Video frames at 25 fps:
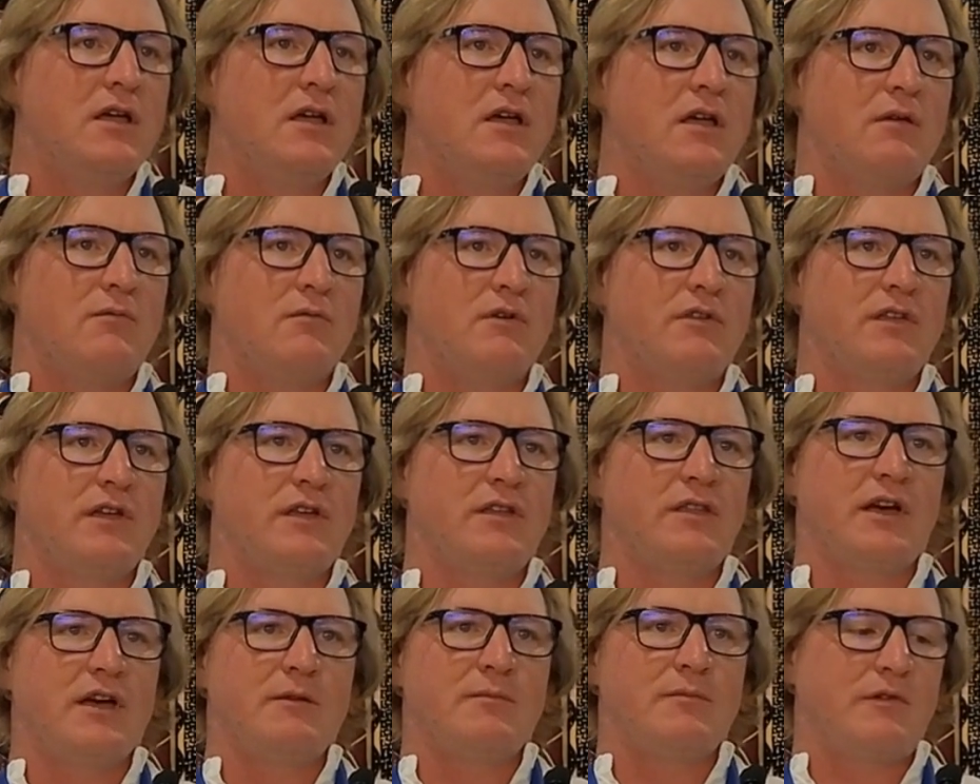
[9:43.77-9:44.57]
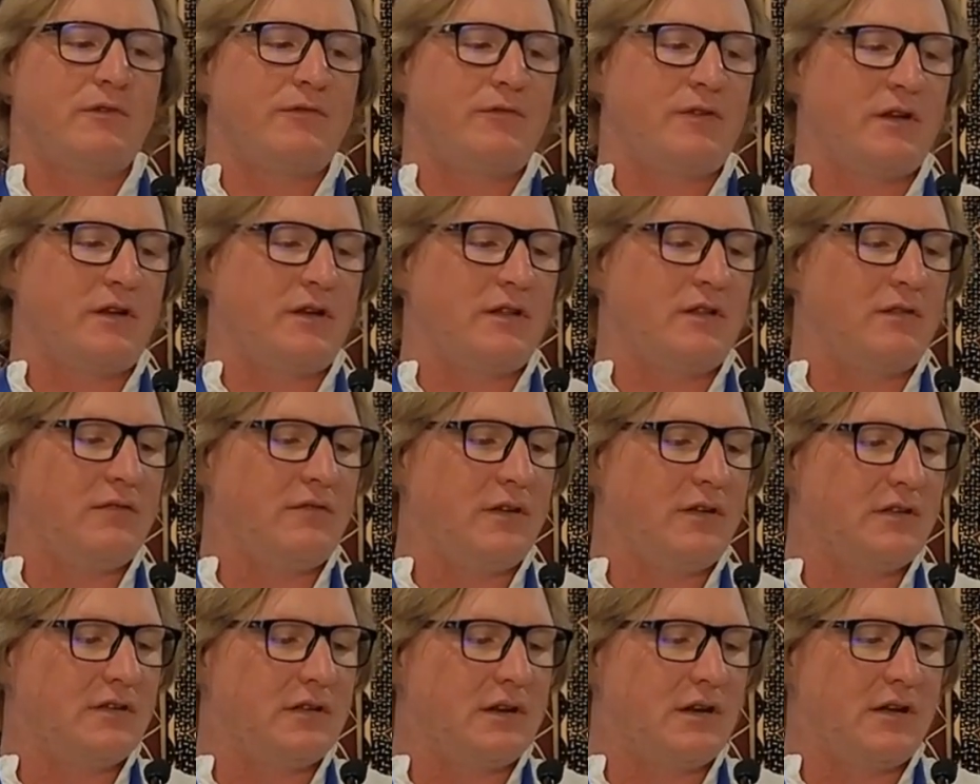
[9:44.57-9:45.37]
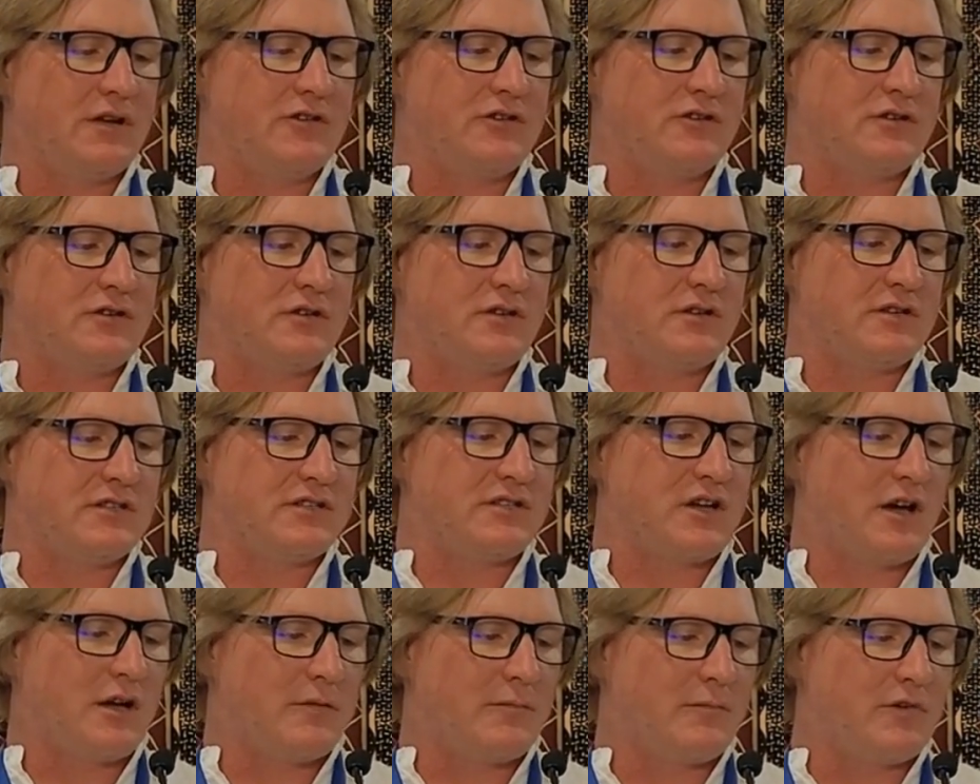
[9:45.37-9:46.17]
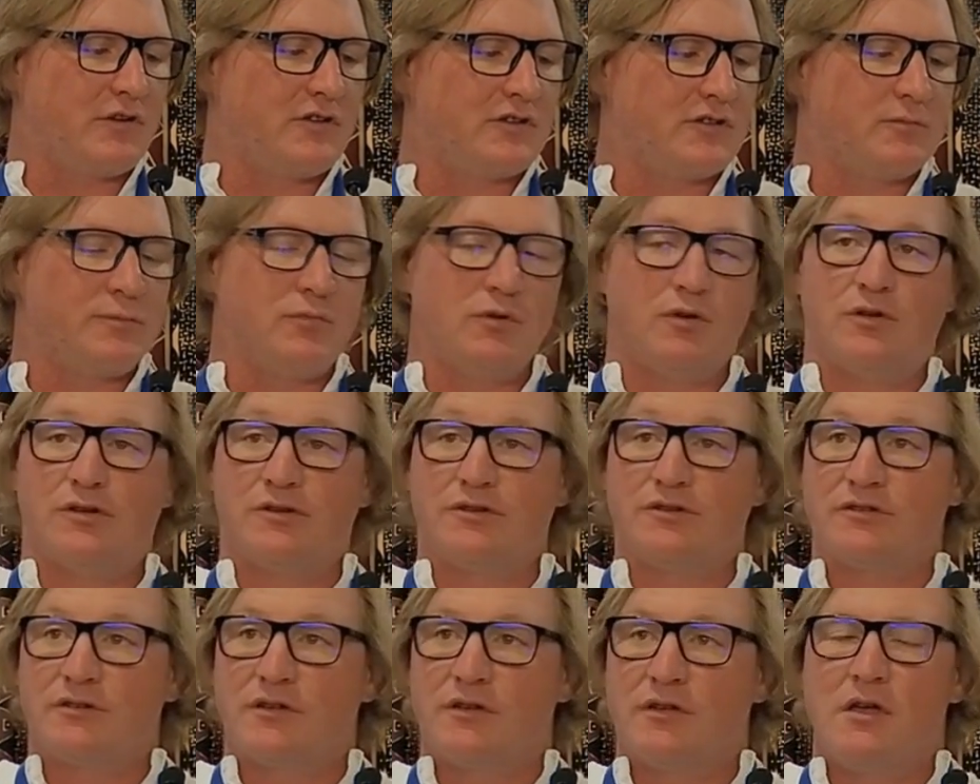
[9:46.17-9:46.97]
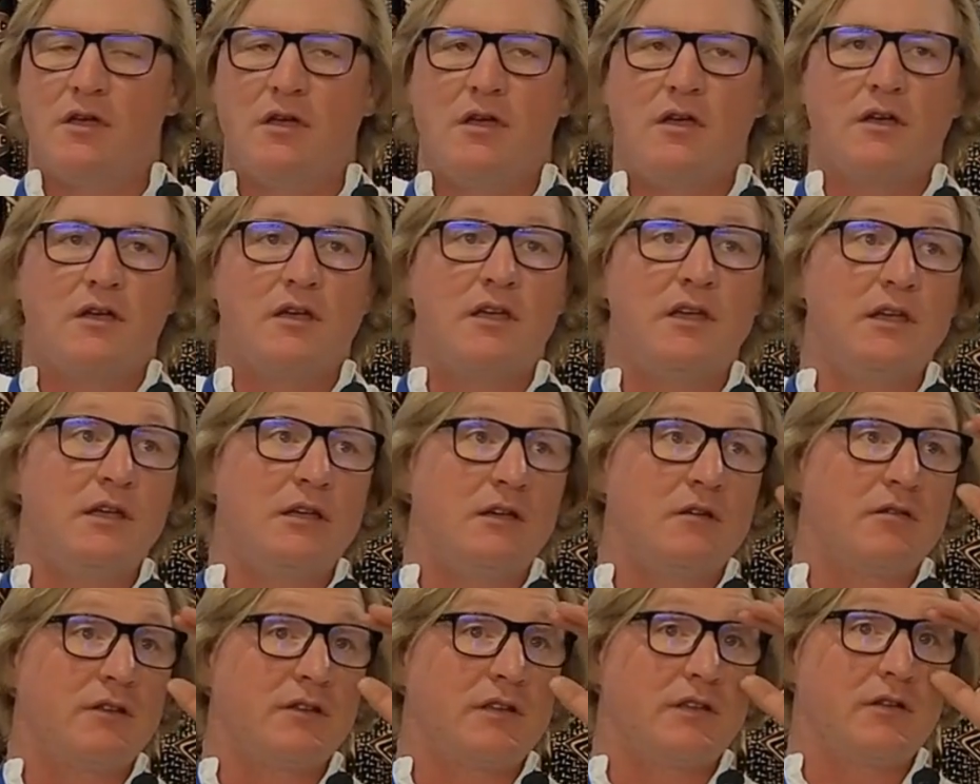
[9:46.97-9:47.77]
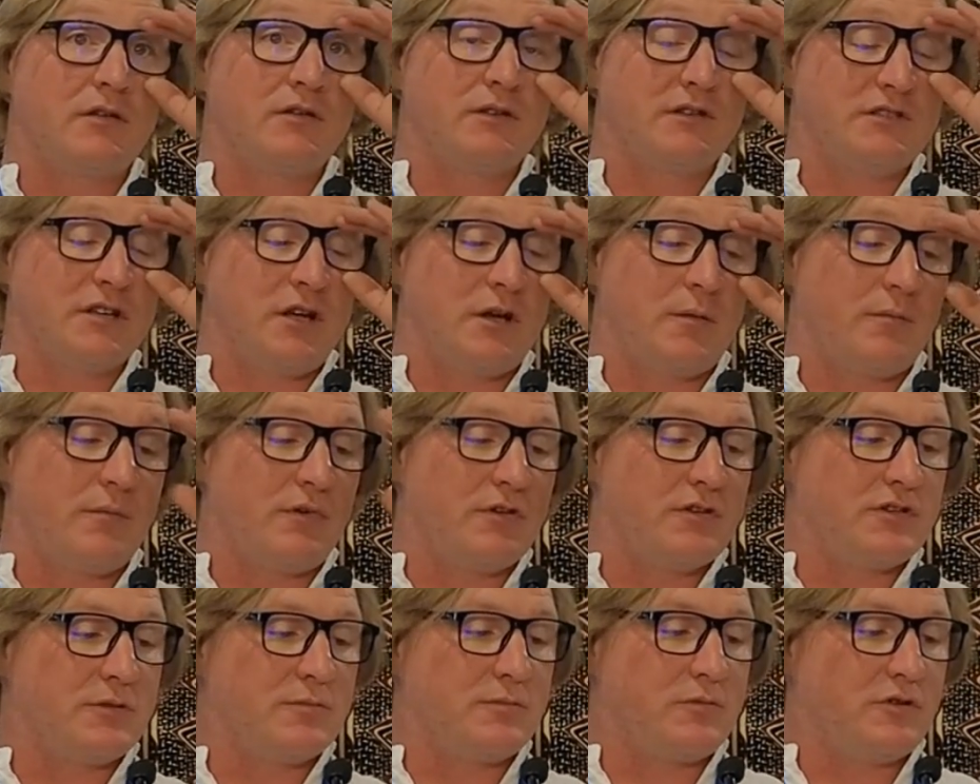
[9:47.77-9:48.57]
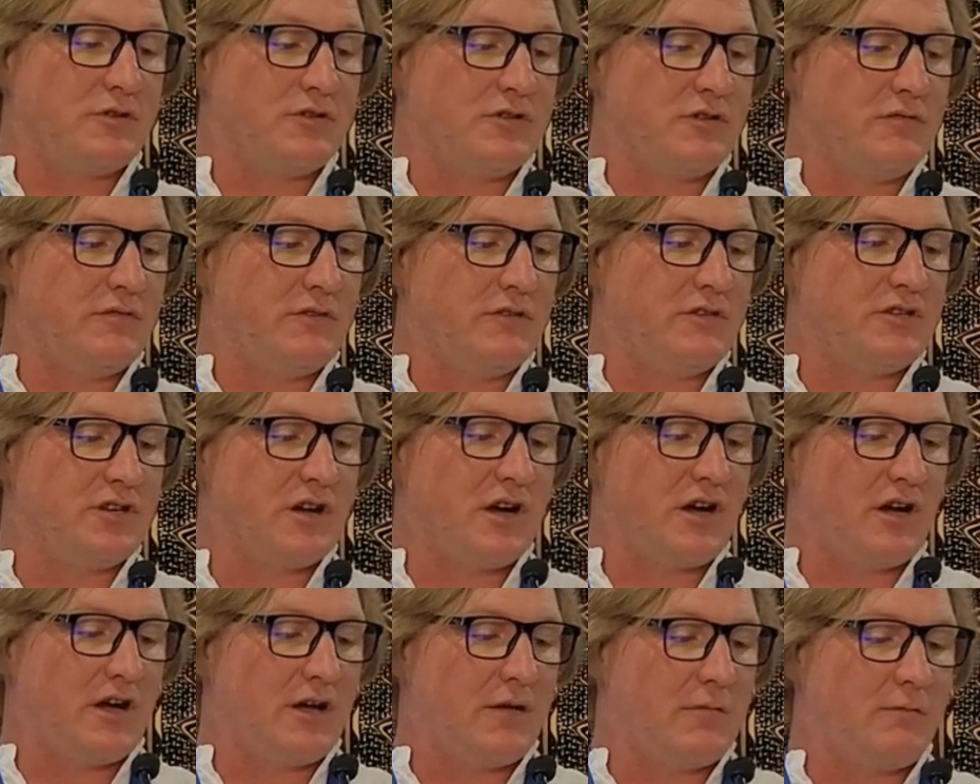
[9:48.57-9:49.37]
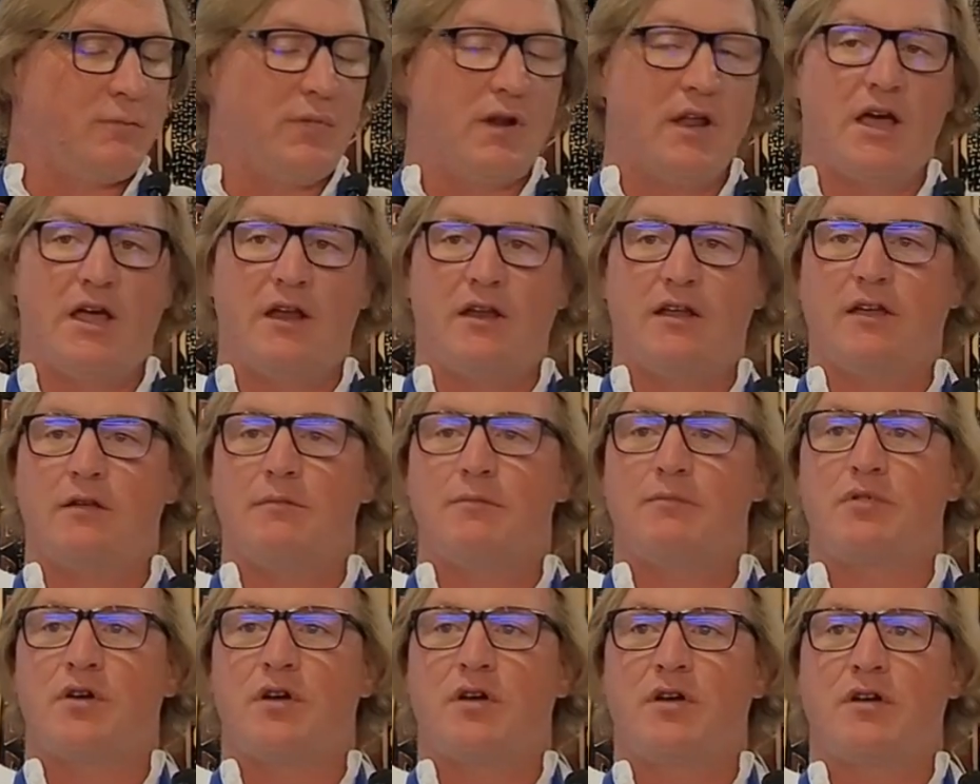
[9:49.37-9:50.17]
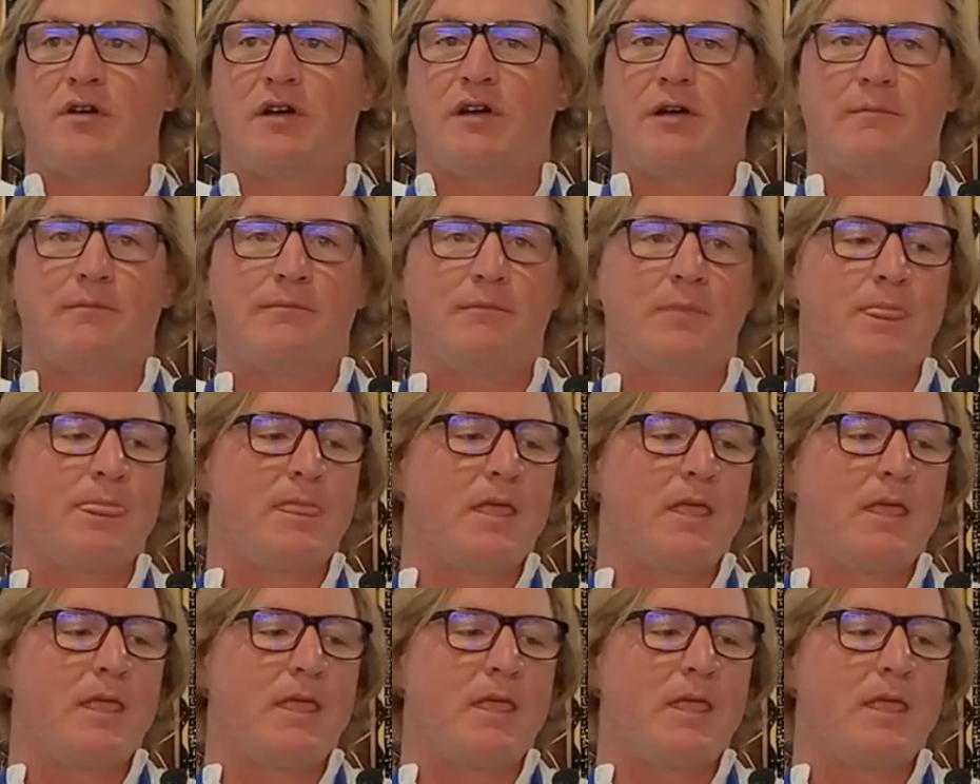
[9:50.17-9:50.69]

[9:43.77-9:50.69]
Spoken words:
And within that, we fit in the ventilation design principles, key critical design principles, UVGI, planning and program.